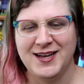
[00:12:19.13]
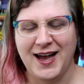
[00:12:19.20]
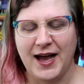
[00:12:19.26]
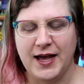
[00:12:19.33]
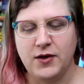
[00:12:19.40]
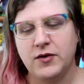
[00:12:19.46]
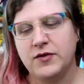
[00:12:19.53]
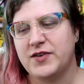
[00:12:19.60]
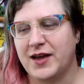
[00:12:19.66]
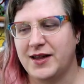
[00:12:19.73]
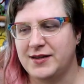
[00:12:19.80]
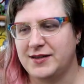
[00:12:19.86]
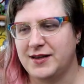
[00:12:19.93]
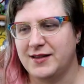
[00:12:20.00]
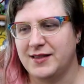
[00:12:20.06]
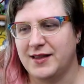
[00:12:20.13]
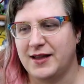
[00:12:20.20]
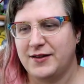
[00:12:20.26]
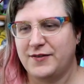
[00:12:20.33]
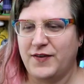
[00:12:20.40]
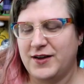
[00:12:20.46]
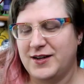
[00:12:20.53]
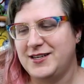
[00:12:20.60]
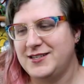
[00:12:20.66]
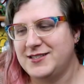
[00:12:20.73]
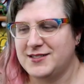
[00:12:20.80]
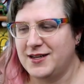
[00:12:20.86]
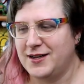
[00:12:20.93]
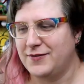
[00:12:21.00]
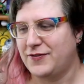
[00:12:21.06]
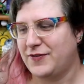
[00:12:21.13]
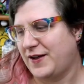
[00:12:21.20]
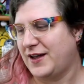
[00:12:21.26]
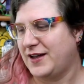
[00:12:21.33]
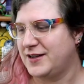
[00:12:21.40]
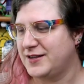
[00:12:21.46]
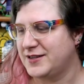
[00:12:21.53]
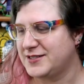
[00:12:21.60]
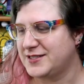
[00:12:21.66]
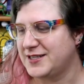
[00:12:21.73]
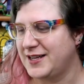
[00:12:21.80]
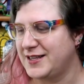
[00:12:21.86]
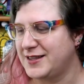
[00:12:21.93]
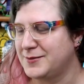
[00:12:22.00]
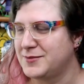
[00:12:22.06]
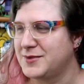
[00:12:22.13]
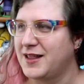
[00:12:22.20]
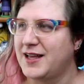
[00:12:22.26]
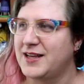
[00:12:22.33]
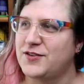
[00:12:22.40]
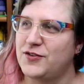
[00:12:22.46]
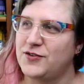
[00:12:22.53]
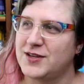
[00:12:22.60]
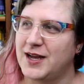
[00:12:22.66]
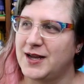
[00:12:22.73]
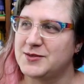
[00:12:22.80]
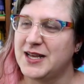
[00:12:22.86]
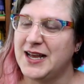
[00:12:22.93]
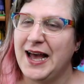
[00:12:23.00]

I know I've kind of done like funky stuff saying them the last few times.